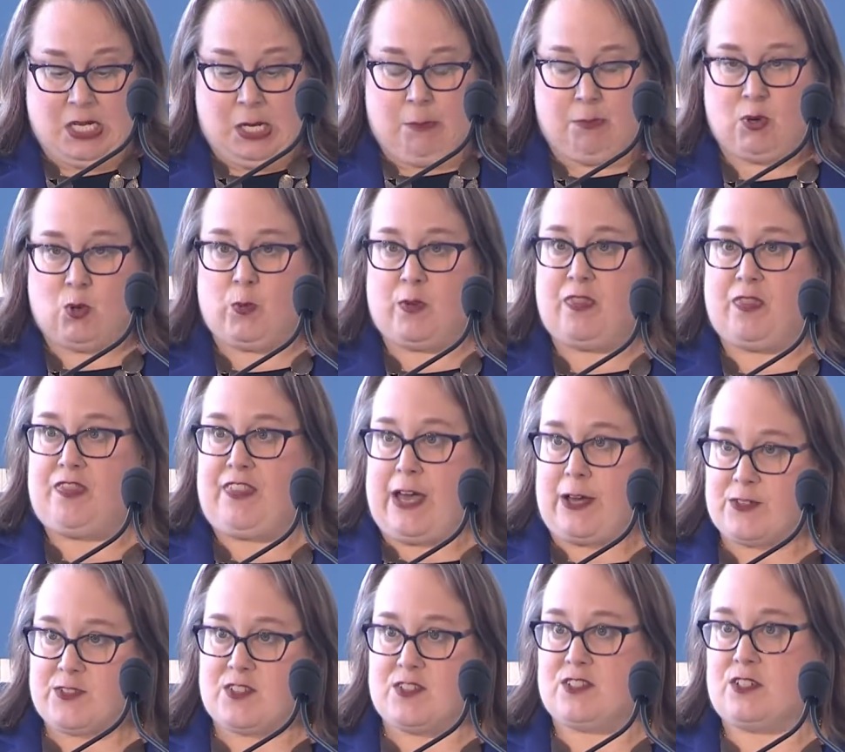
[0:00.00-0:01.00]
but when
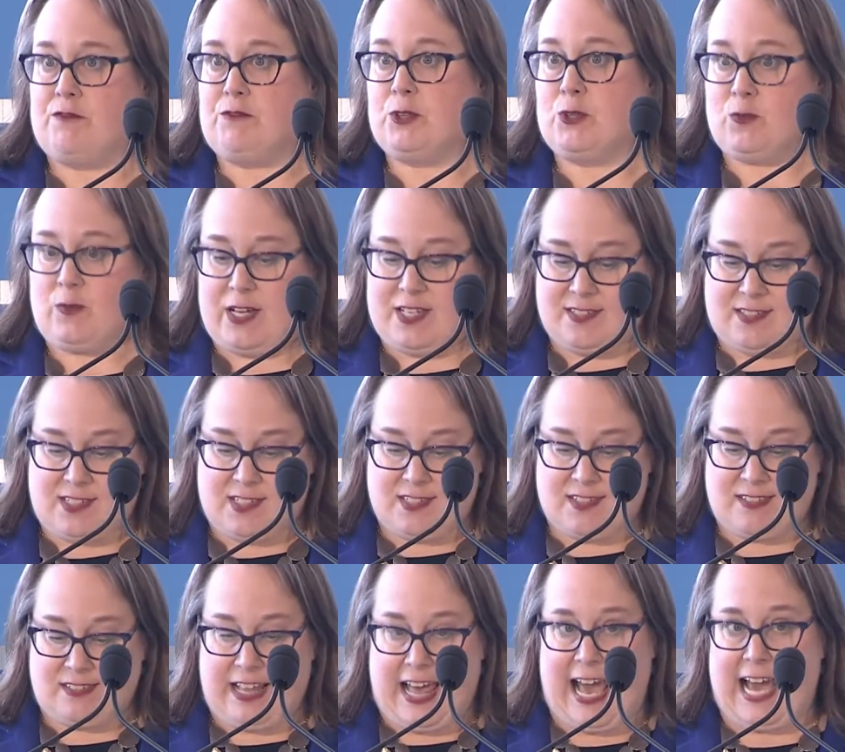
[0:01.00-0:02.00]
thousands of your residents
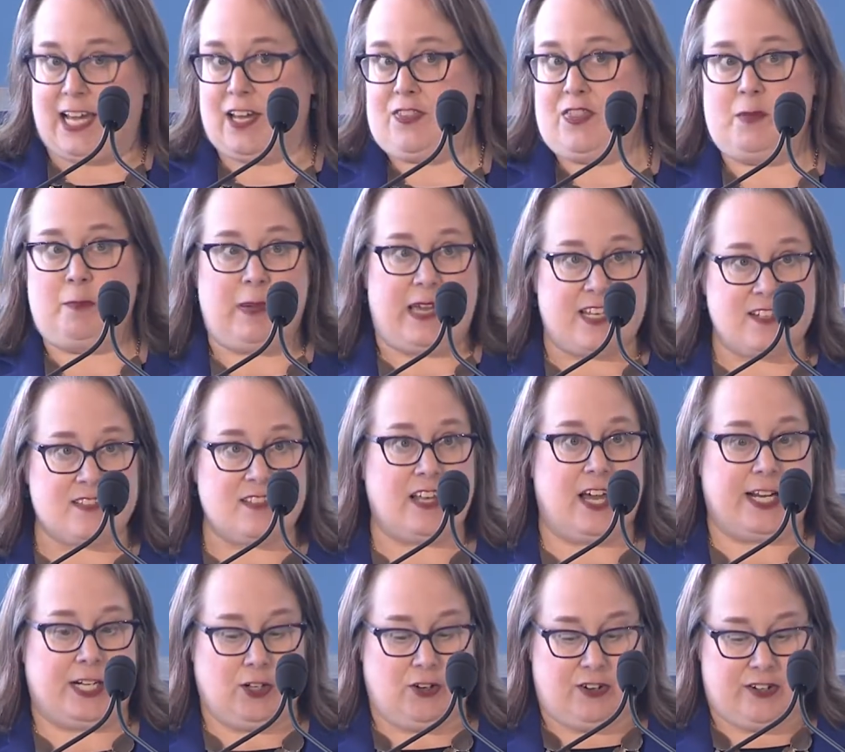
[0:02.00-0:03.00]
lack the
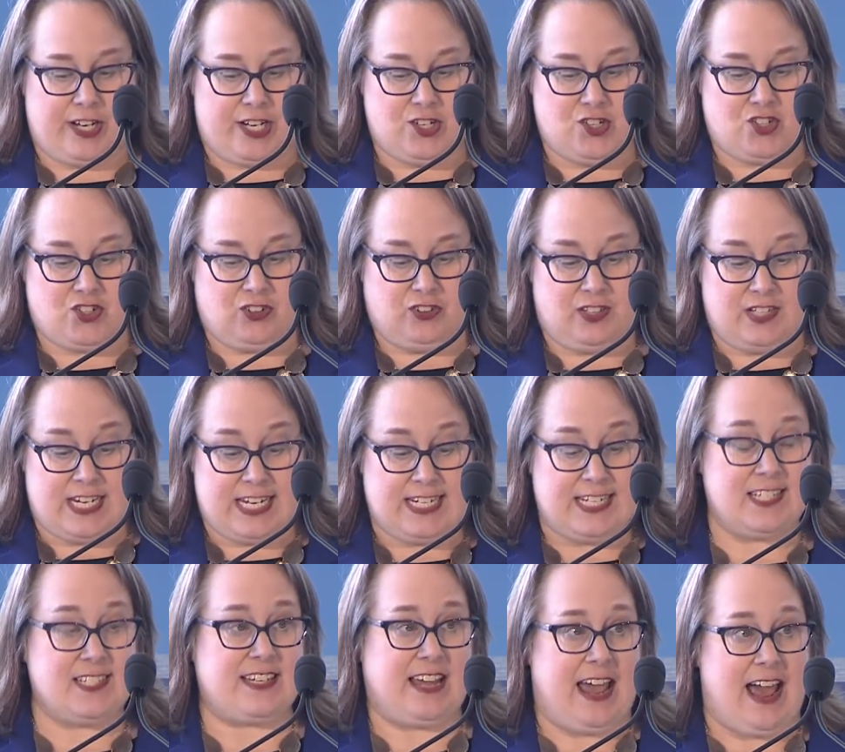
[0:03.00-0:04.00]
baseline credential needed
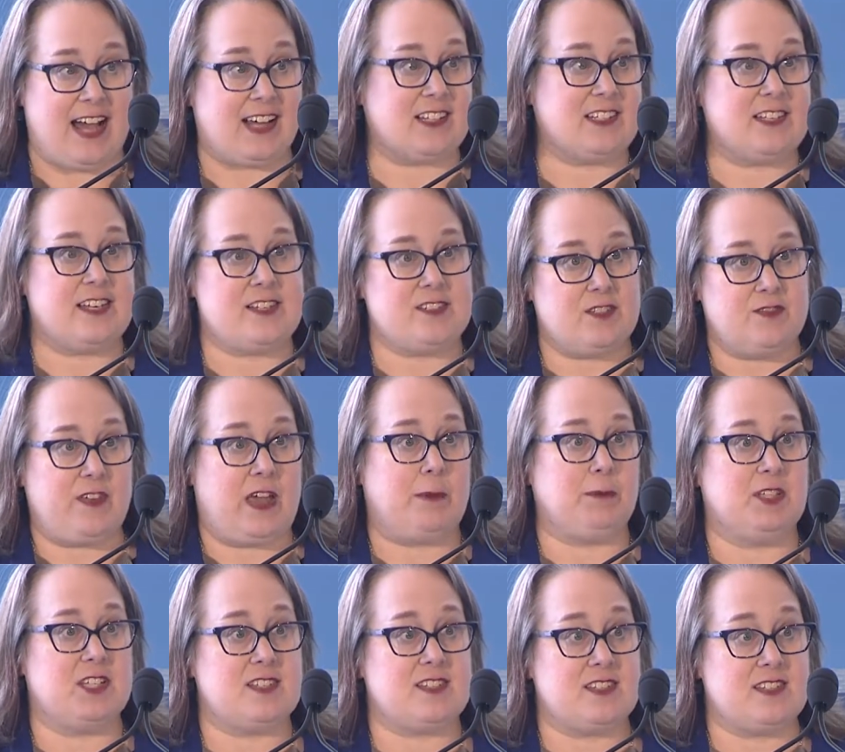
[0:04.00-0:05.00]
to access
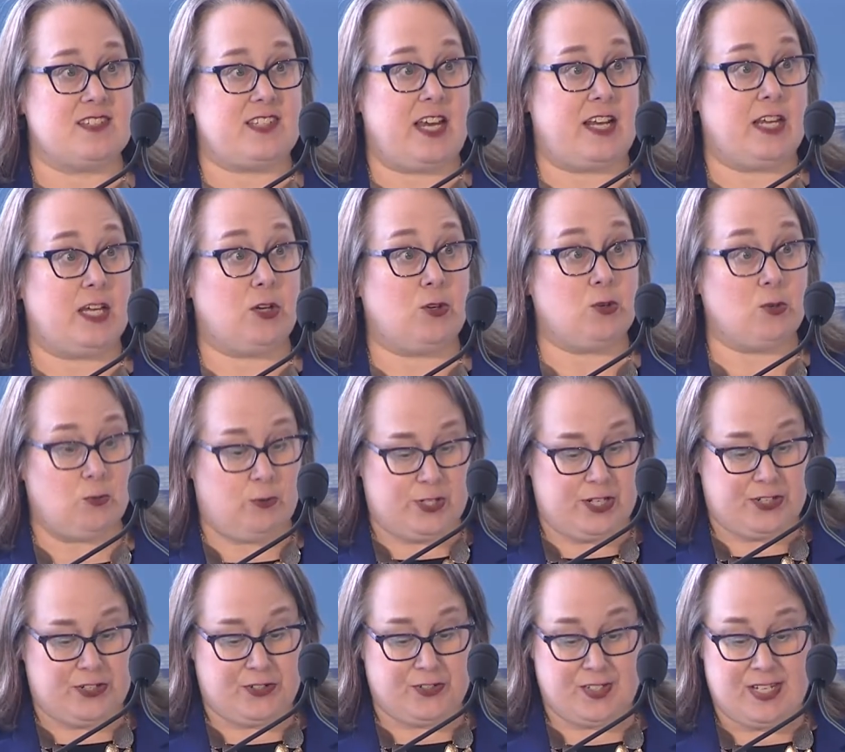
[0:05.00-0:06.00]
family-sustaining
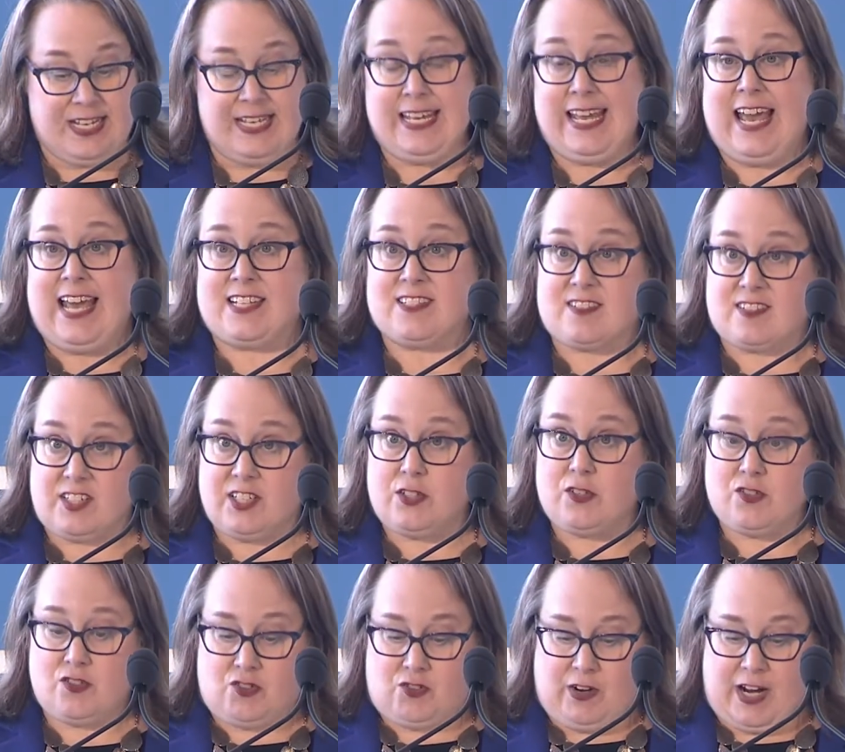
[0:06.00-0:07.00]
careers and skills
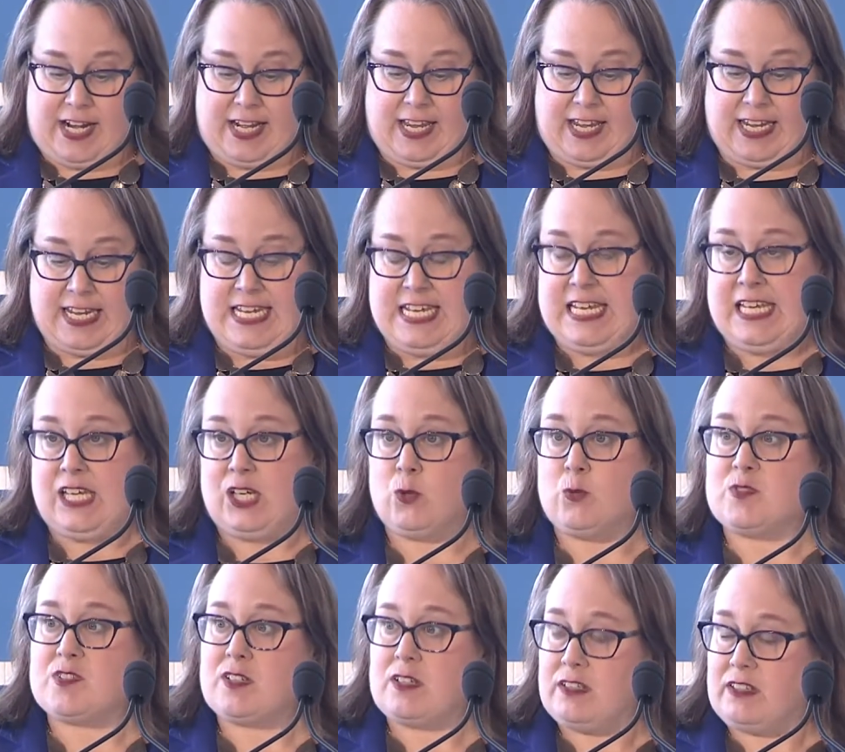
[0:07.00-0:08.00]
training, it
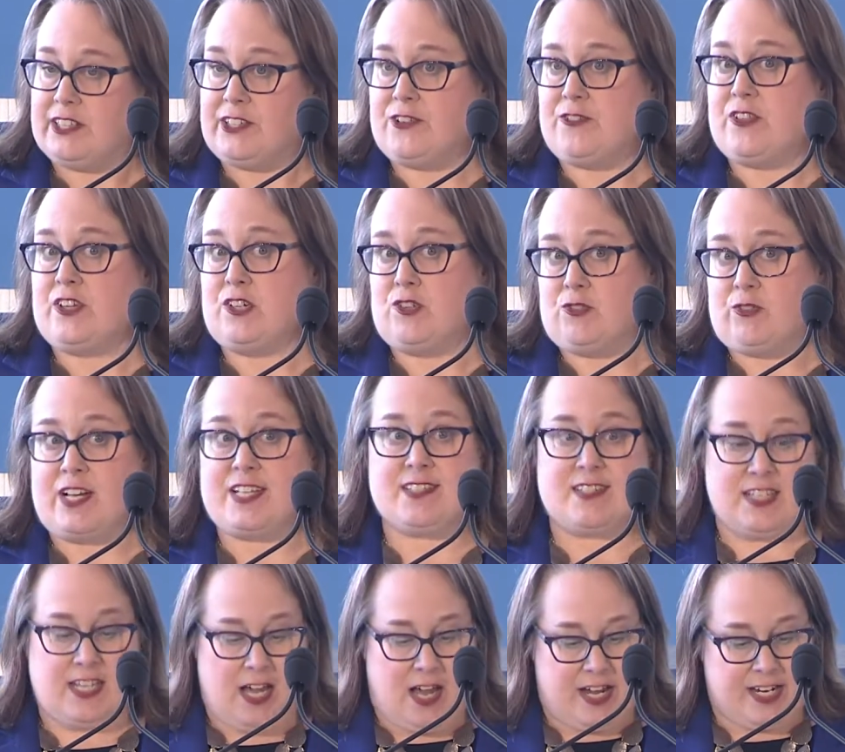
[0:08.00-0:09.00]
was clear that
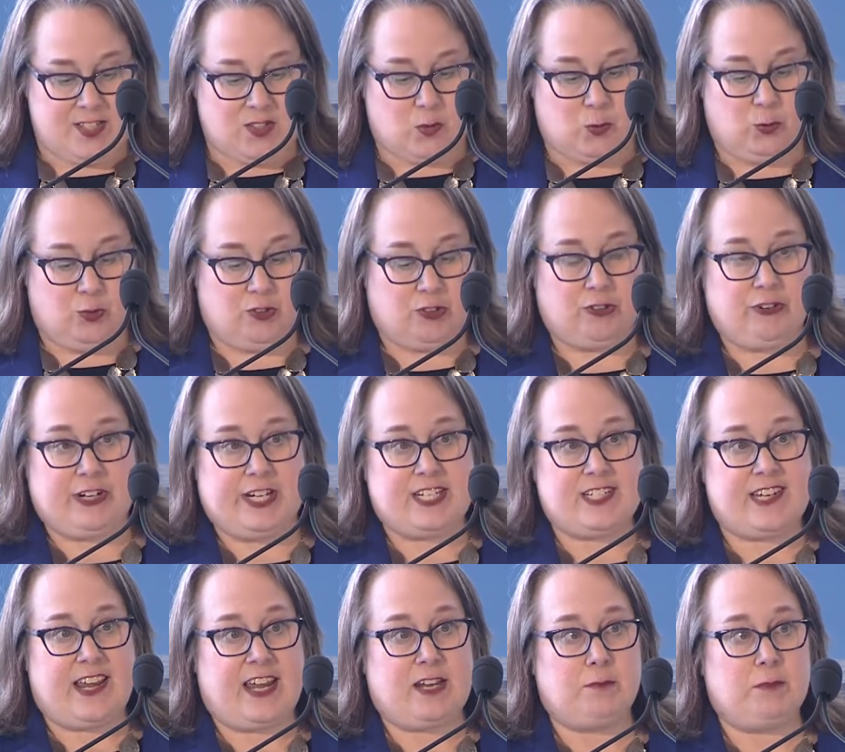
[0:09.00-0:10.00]
addressing high school degree
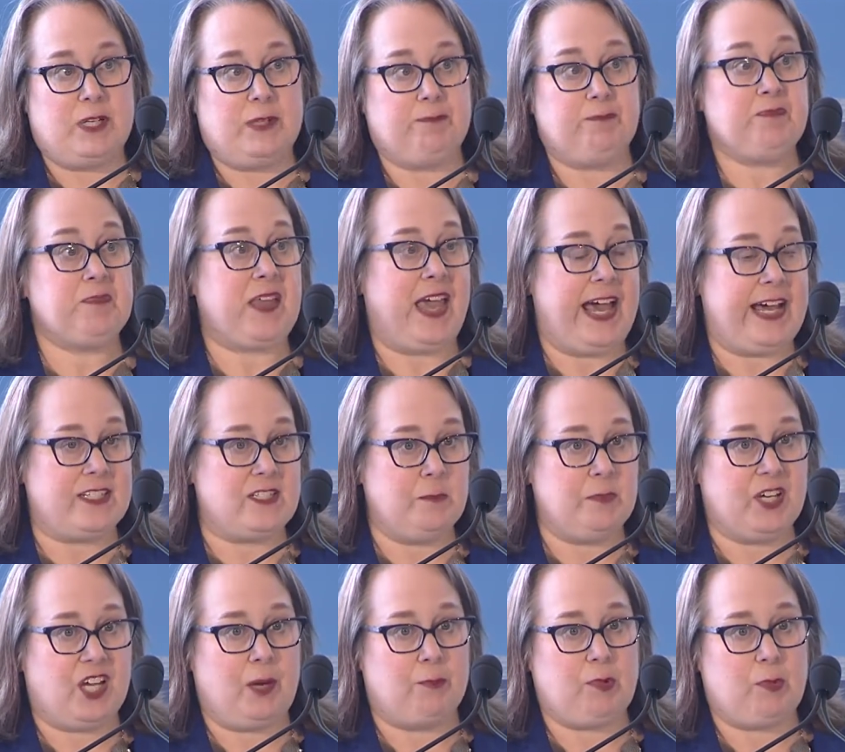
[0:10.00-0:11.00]
attainment had to
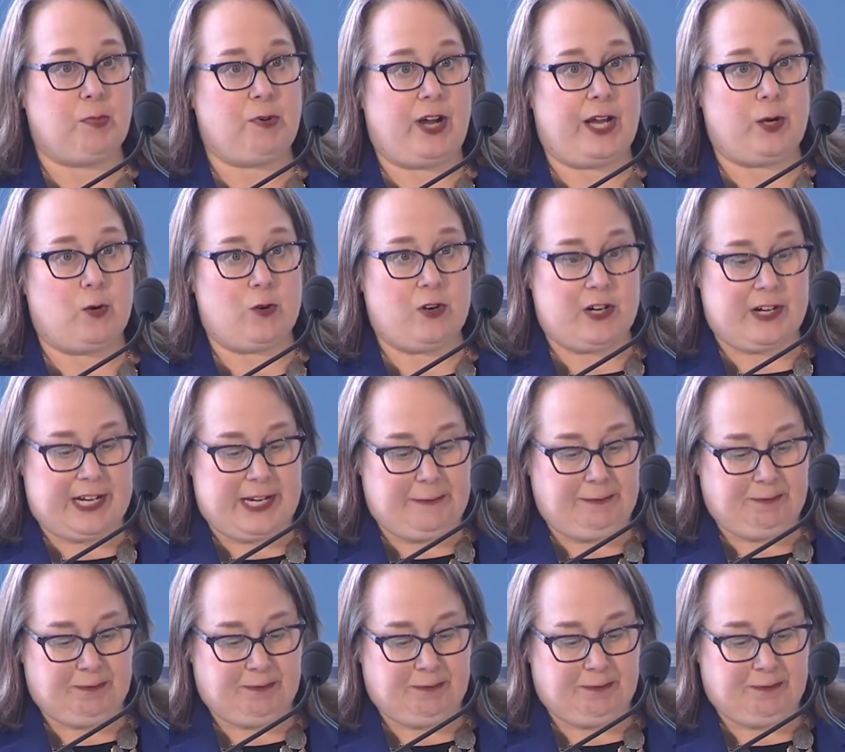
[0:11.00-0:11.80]
become a priority.